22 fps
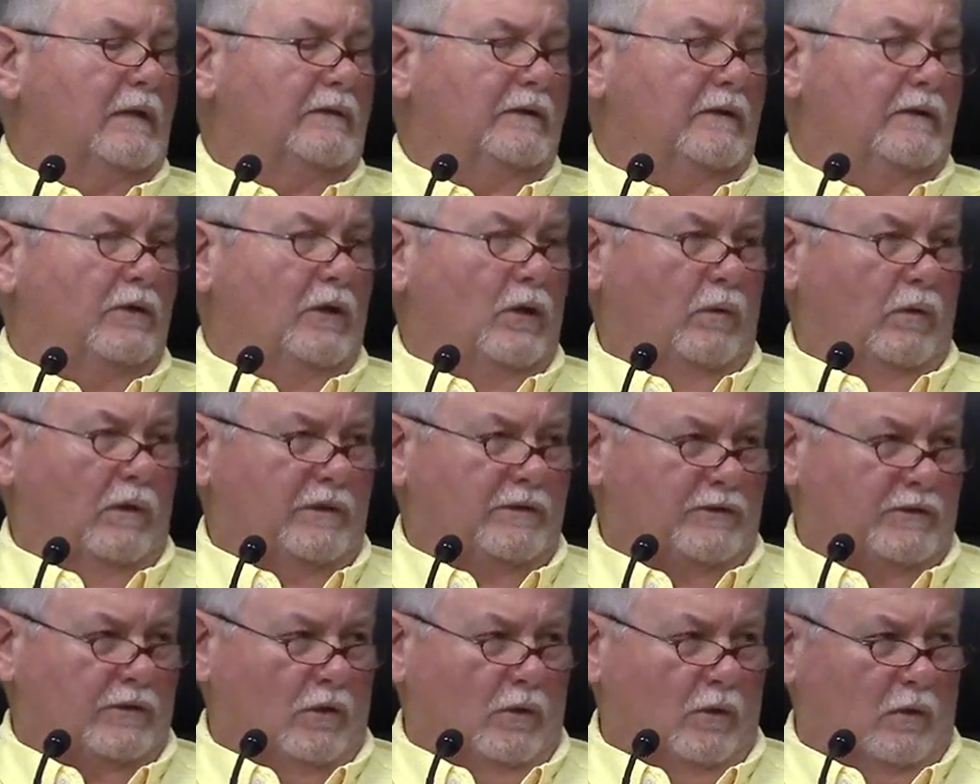the
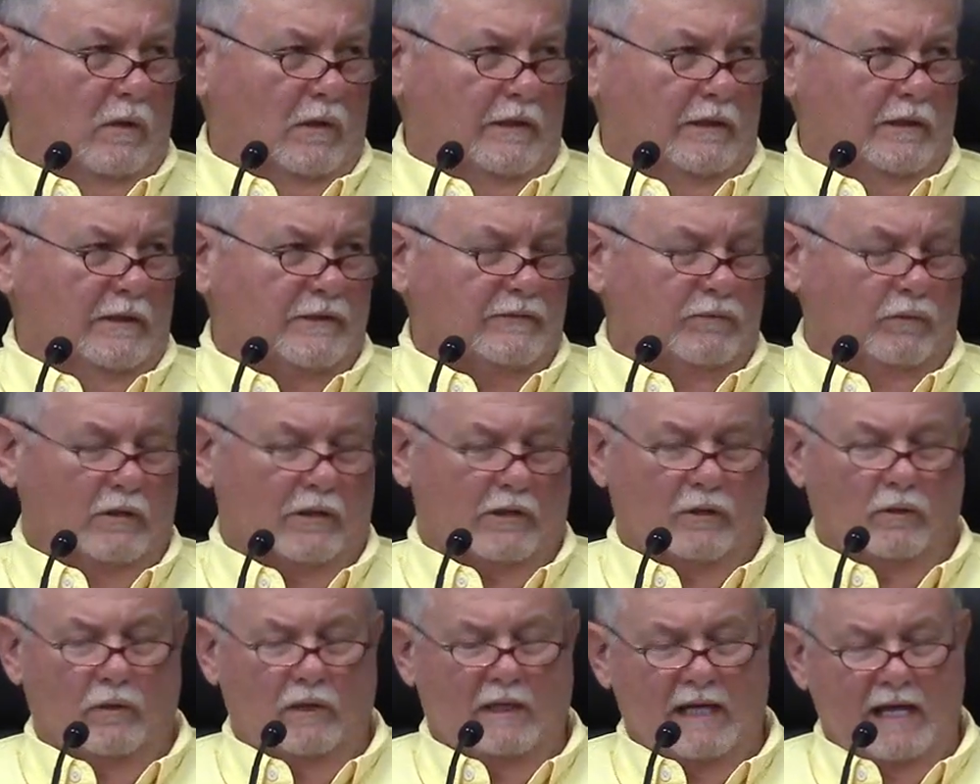noise ordinance, we're
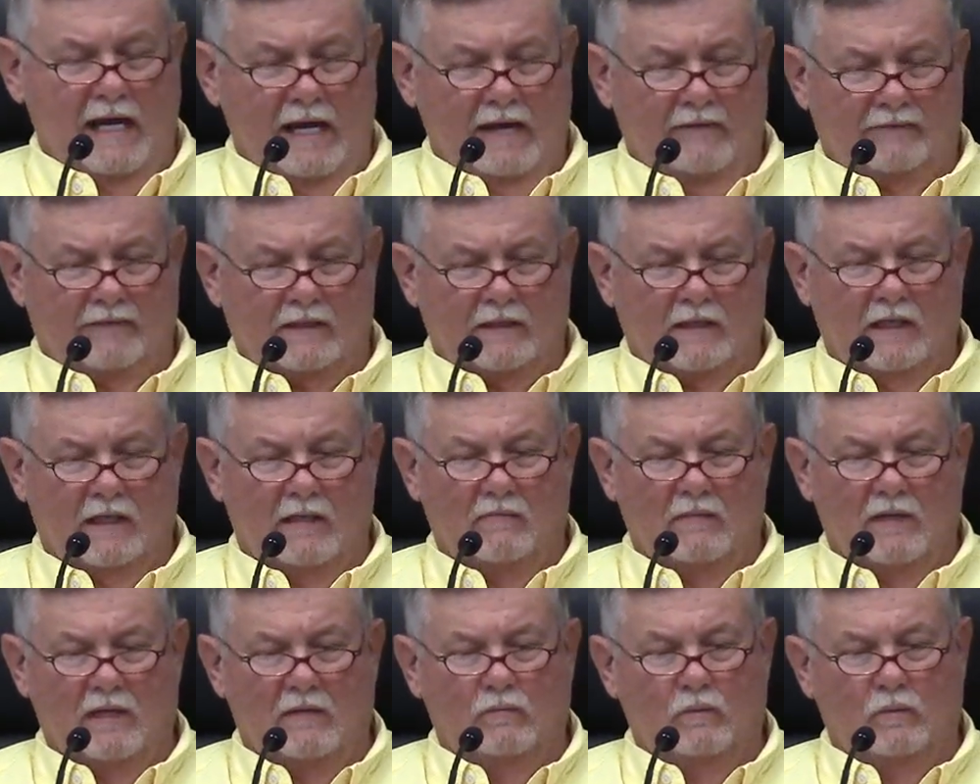going to have to
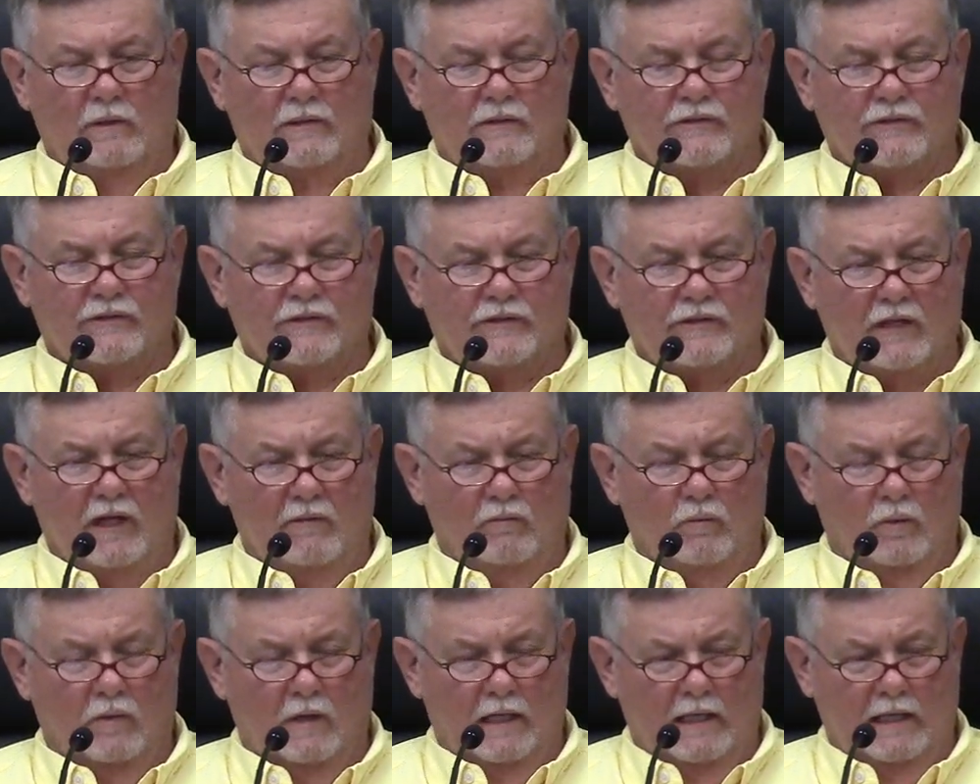come up with
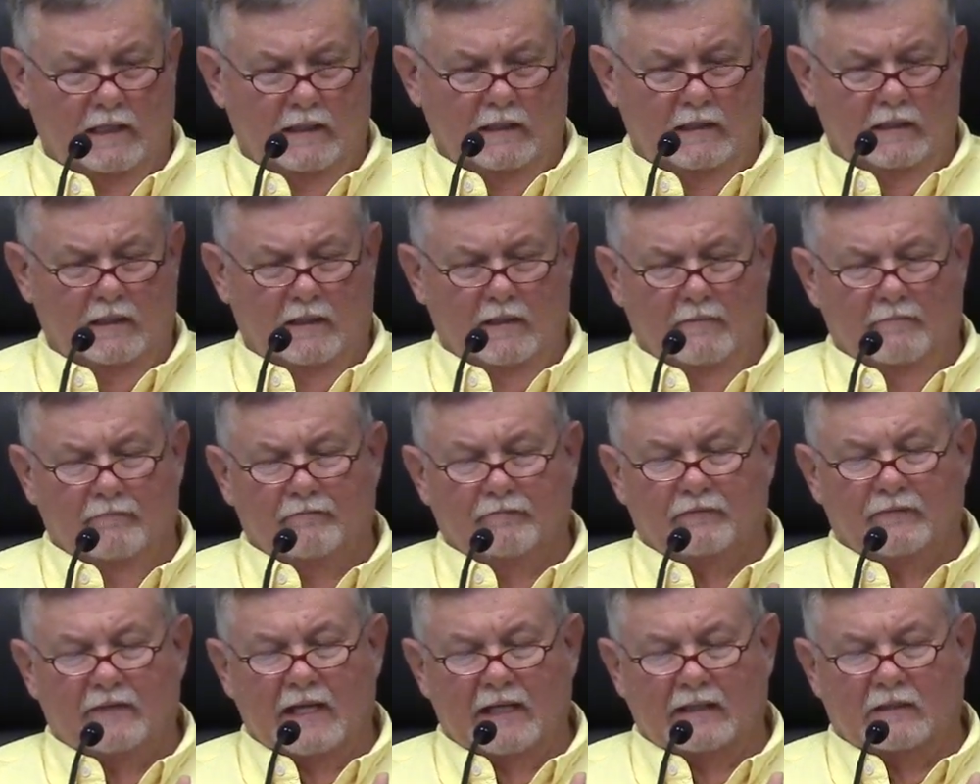some way
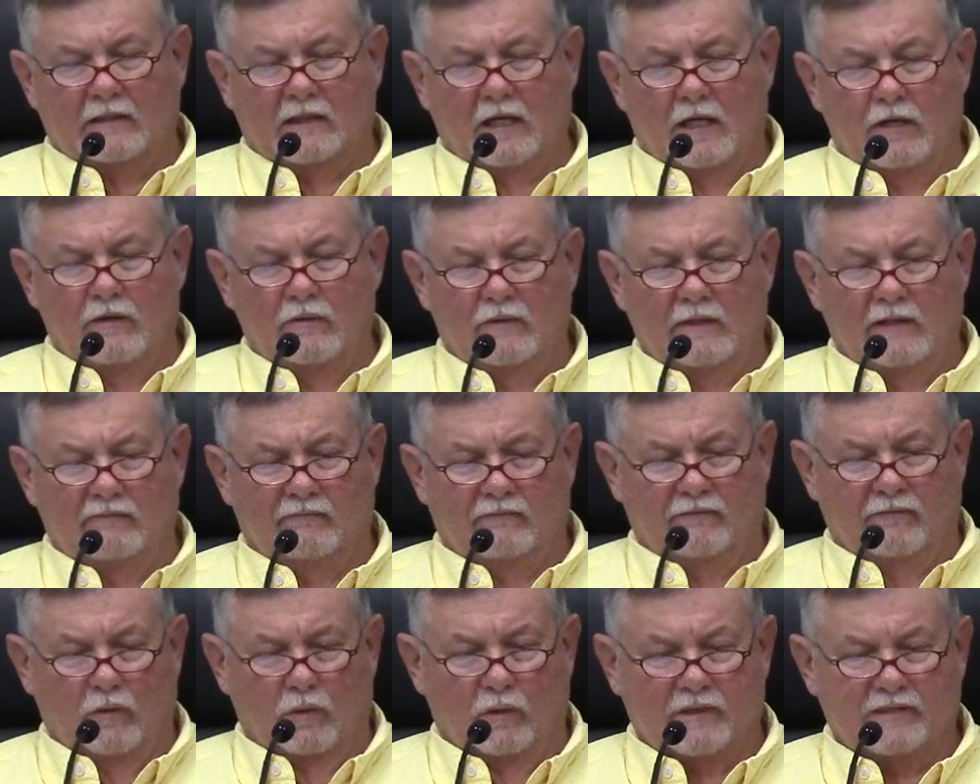that code
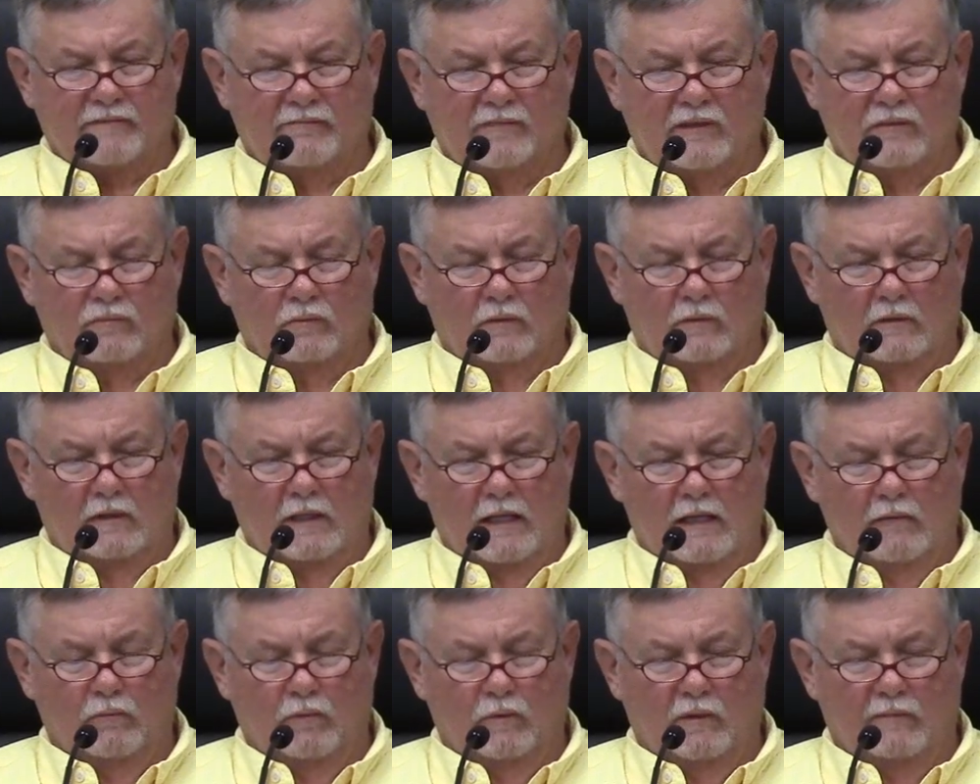enforcement
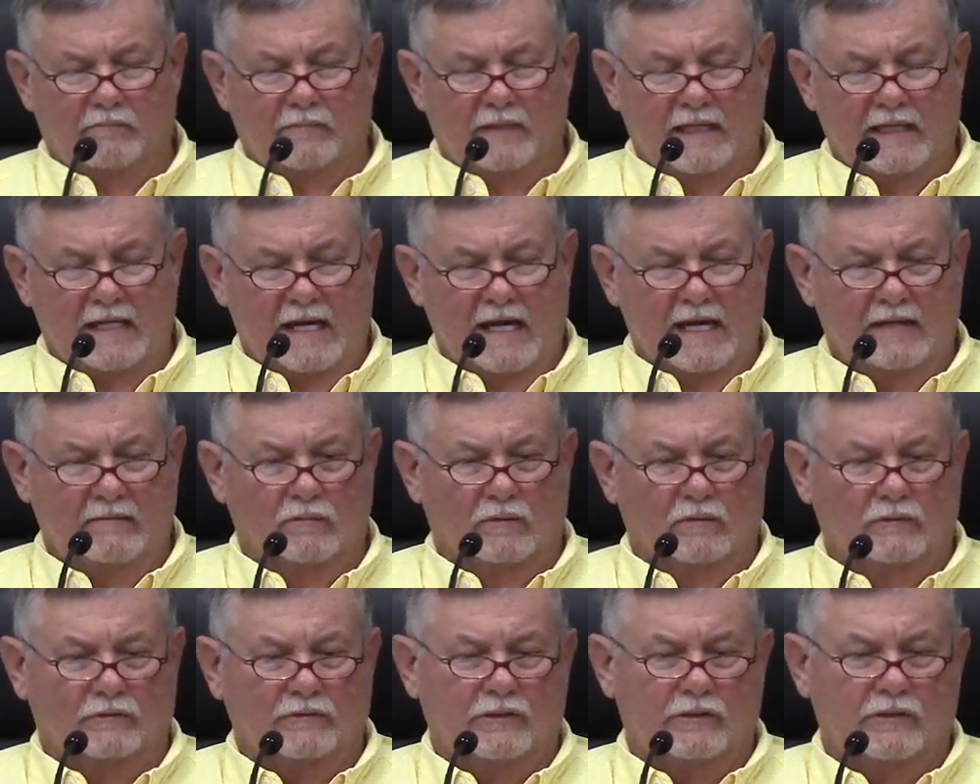would be
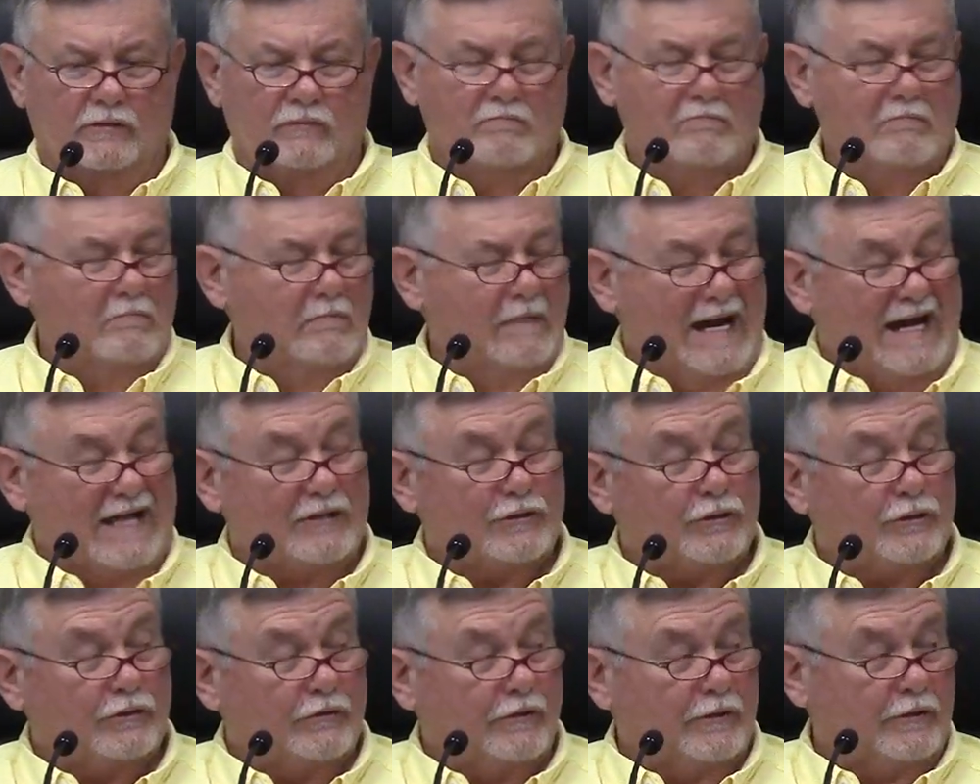able to
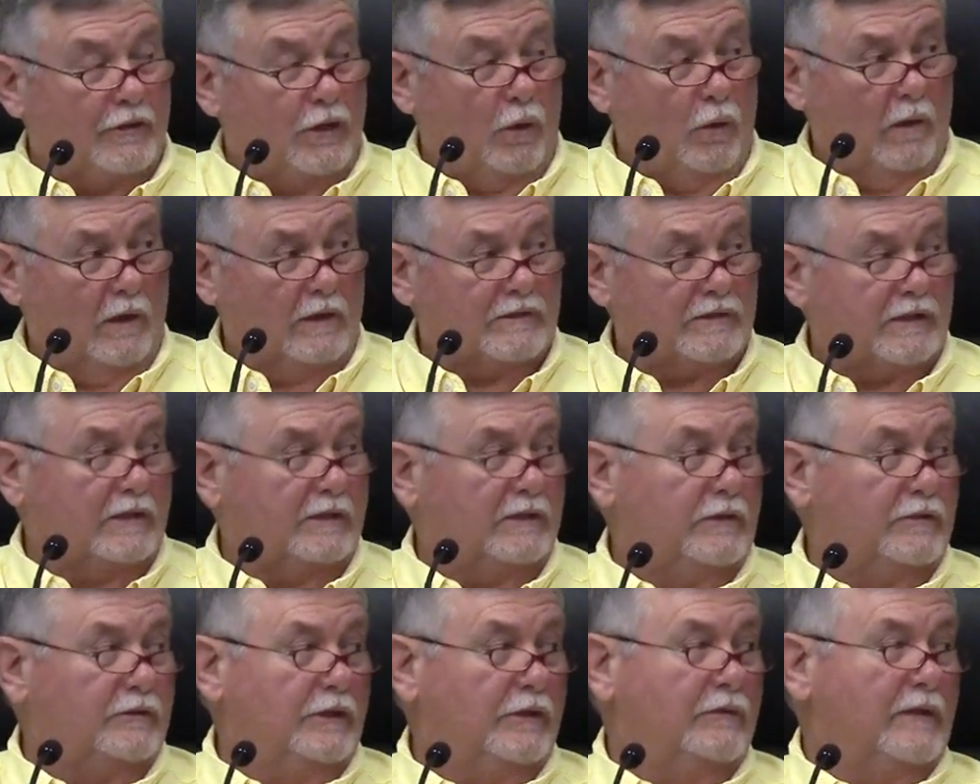measure the noise,
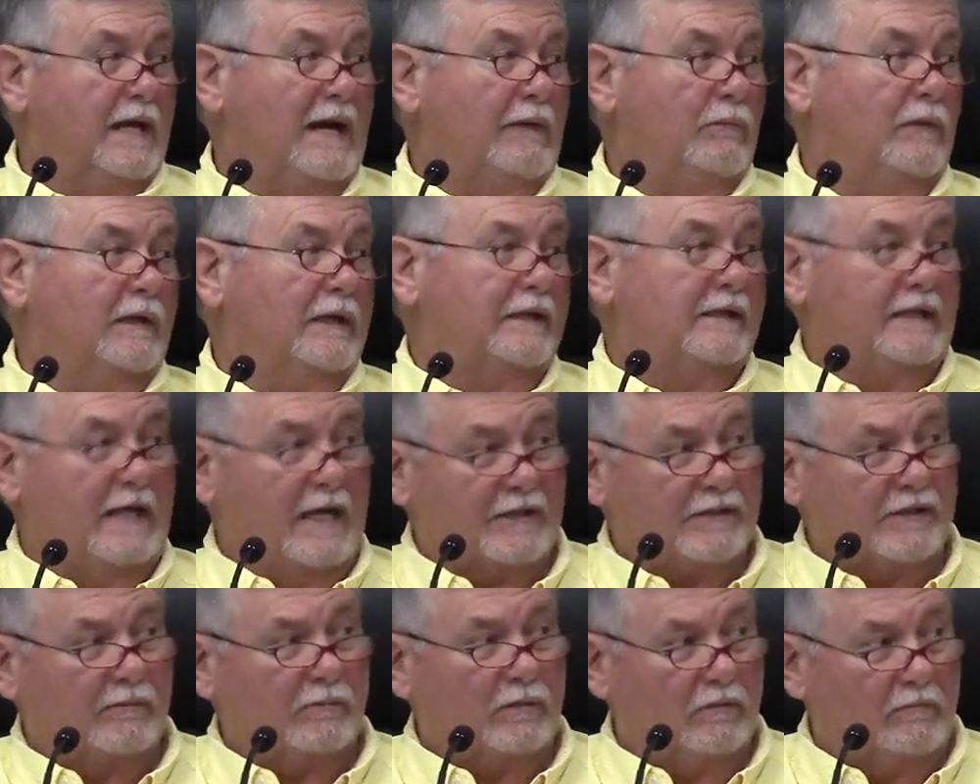and you do that with a
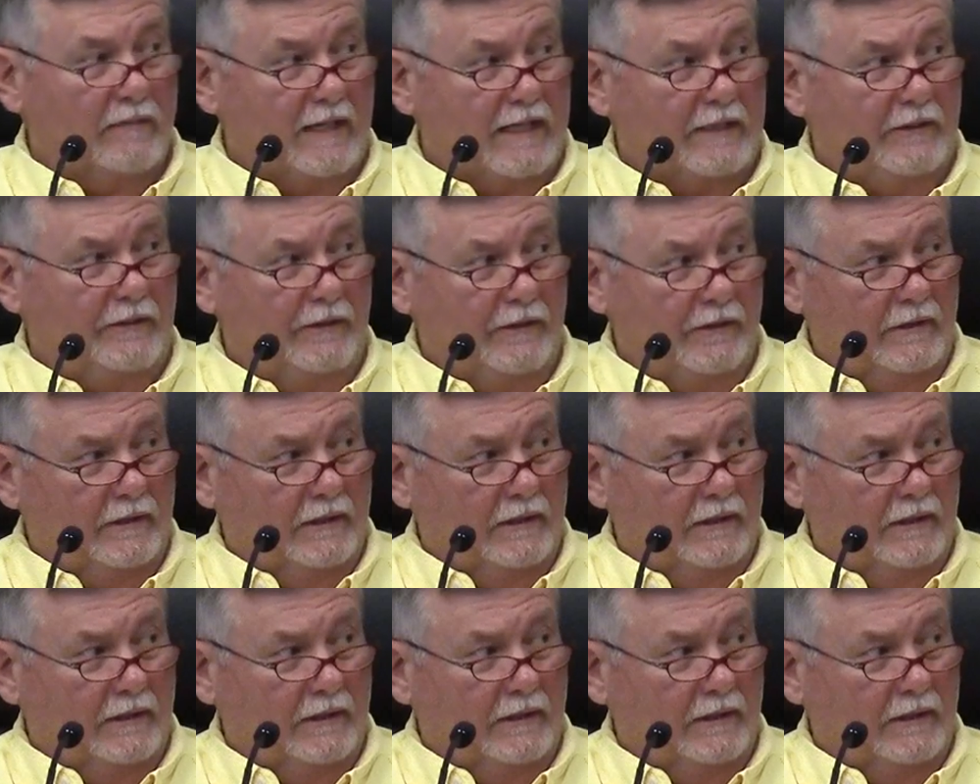decibel meter